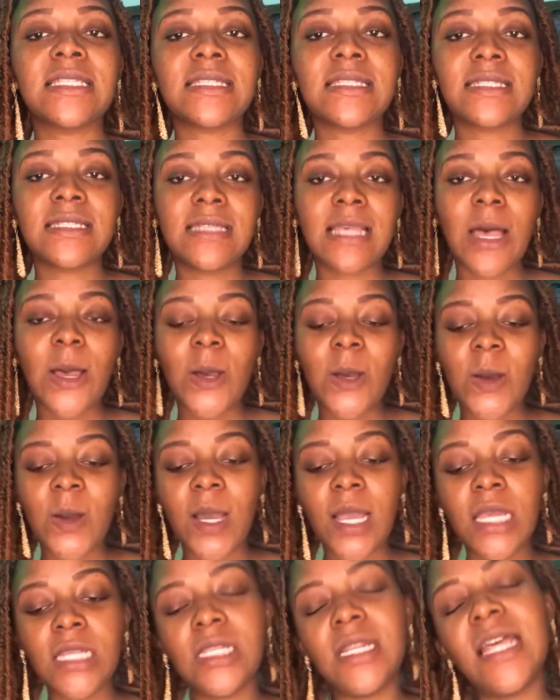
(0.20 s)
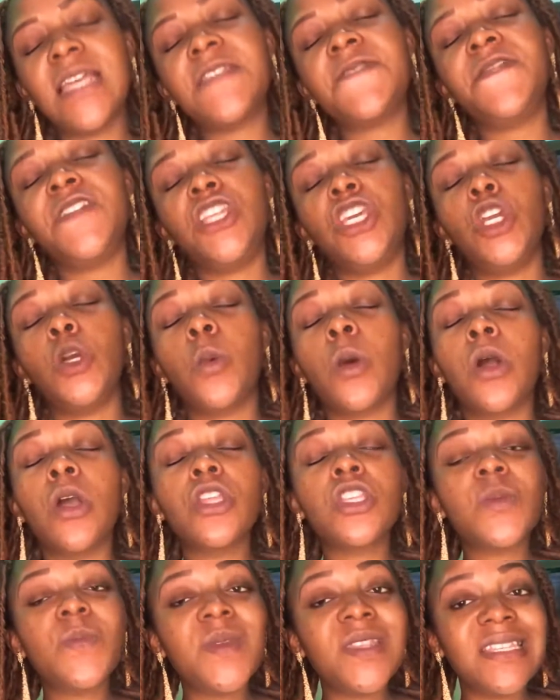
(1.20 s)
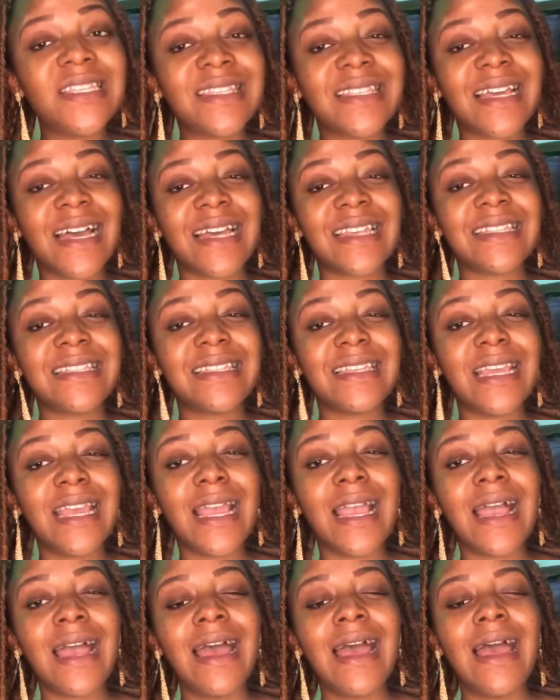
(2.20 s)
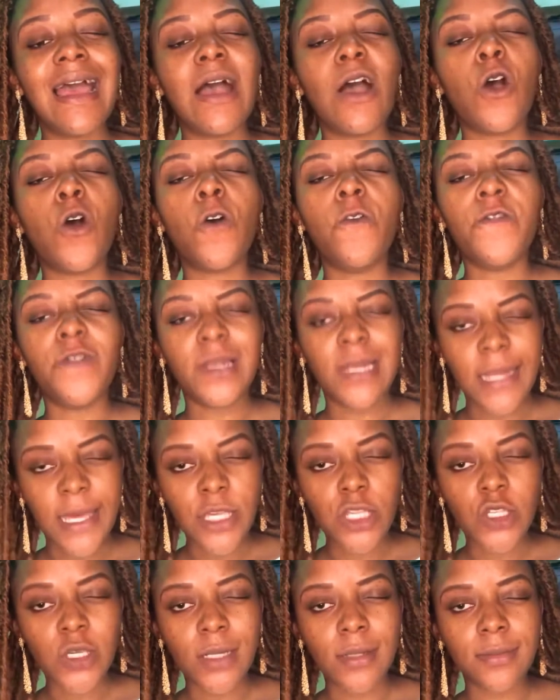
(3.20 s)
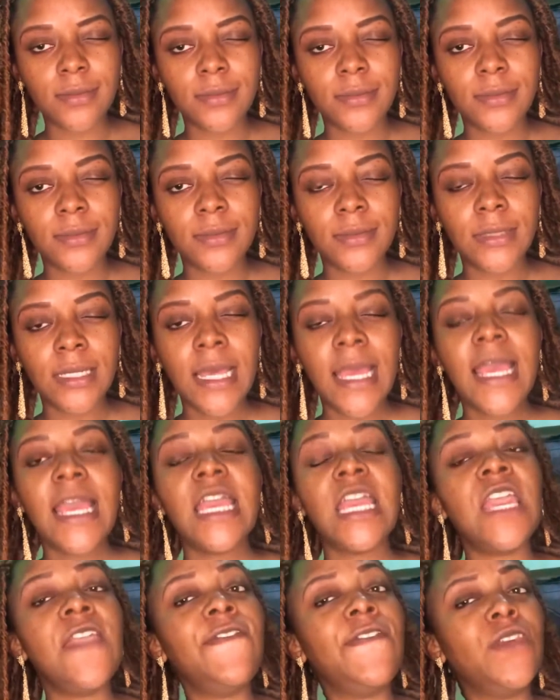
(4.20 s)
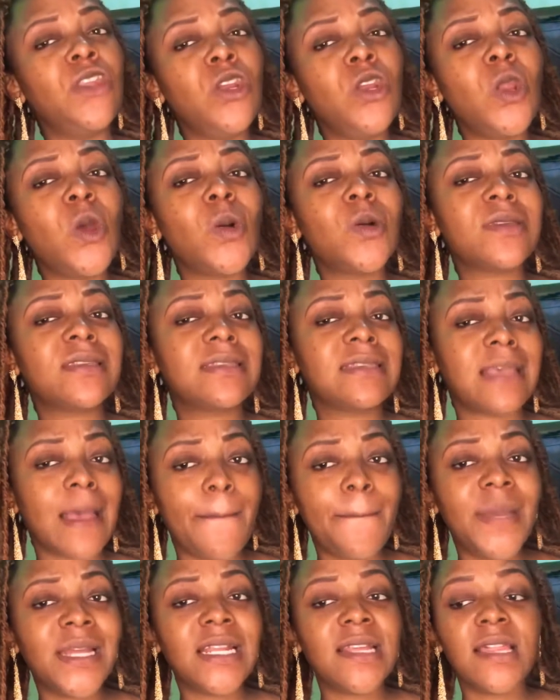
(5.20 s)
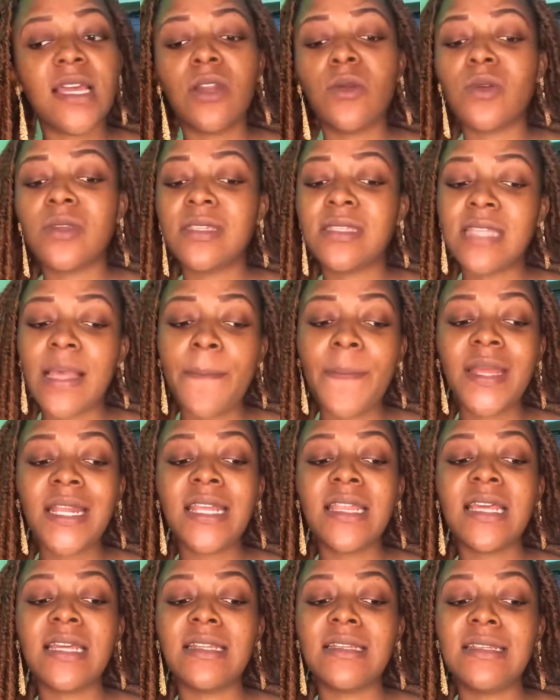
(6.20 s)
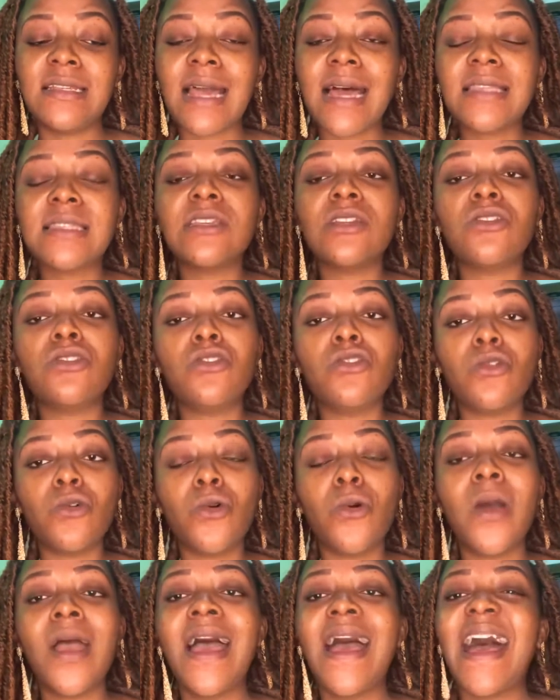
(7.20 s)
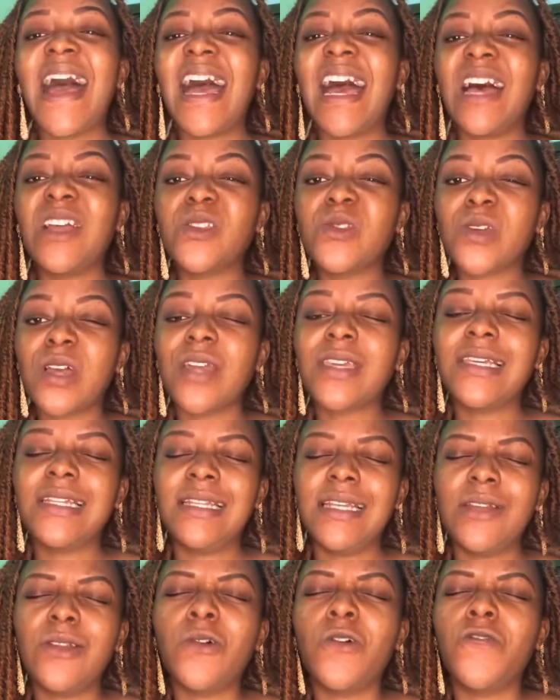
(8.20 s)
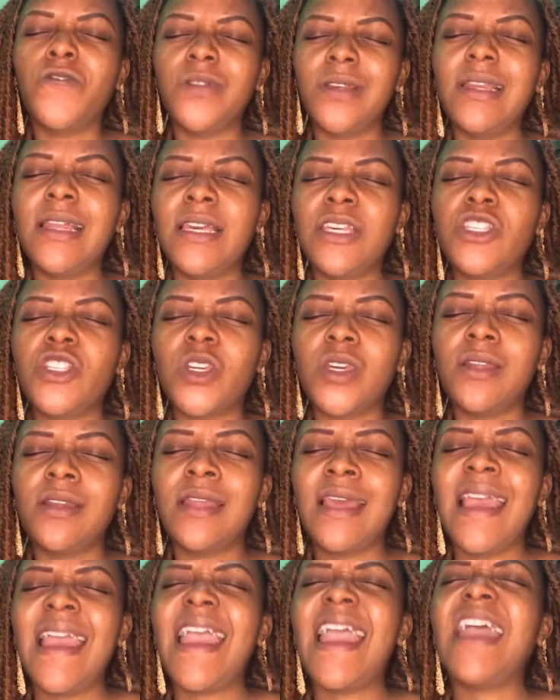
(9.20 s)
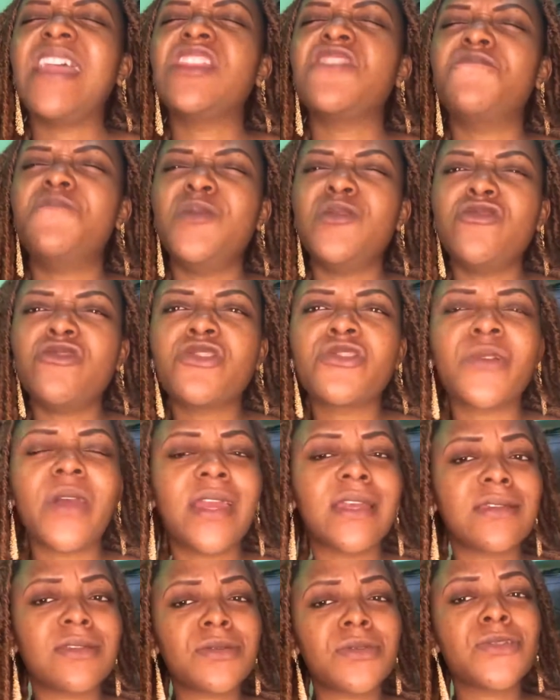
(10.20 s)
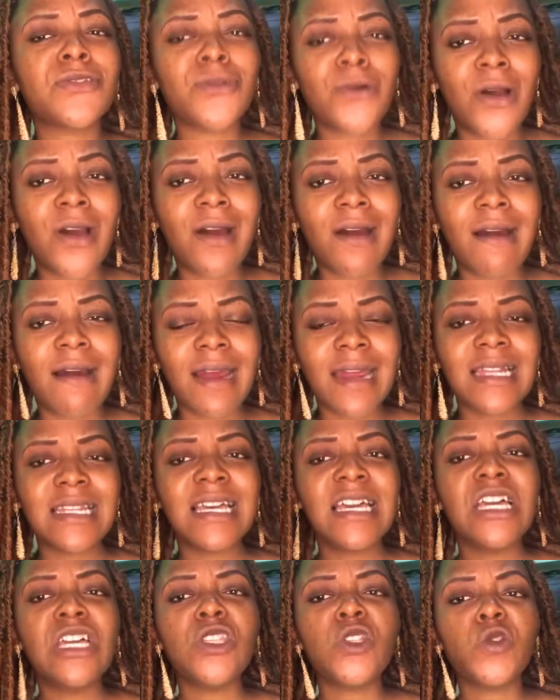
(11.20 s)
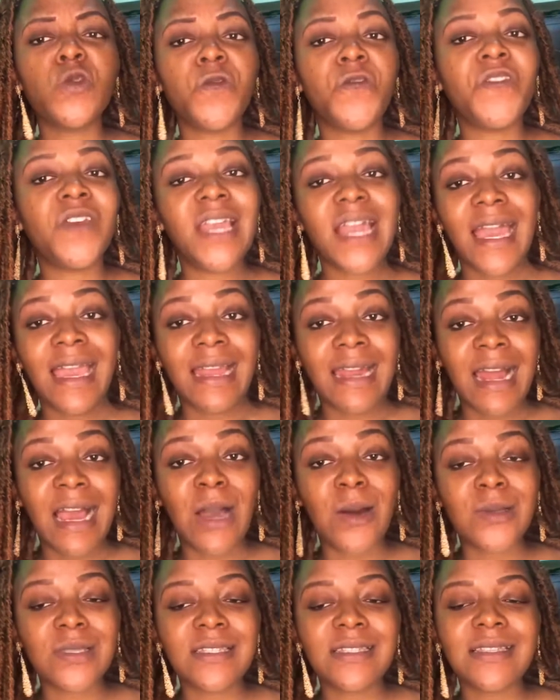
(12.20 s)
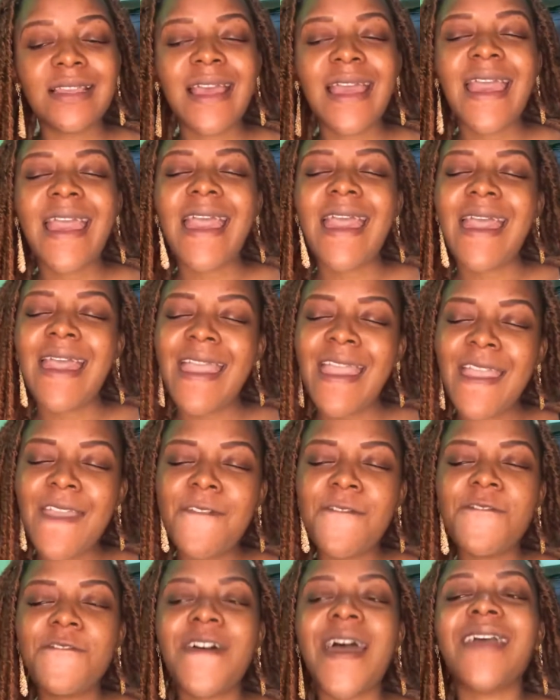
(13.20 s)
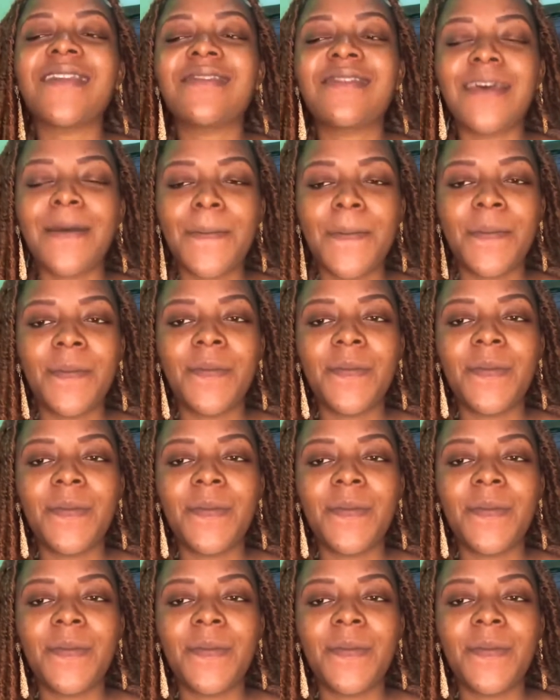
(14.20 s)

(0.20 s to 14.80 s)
So in today's video, we're going to be discussing ovulation. If you know somebody that doesn't know how to calculate ovulation and they've been trying so hard to figure it out, invite them.